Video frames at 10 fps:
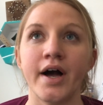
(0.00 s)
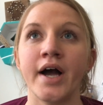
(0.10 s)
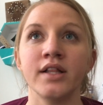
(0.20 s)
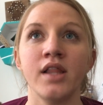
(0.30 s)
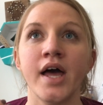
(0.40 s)

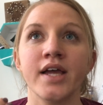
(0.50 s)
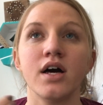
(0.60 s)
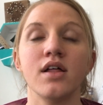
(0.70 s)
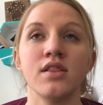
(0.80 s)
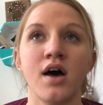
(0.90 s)
I like
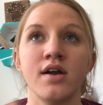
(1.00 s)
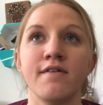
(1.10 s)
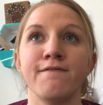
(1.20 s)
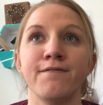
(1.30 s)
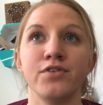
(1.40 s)
a lot
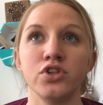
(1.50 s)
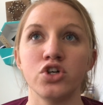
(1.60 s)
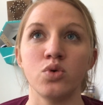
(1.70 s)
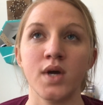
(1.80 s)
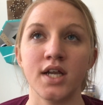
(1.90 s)
of
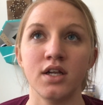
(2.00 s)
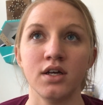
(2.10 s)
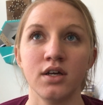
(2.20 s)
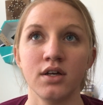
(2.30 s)
fluidness.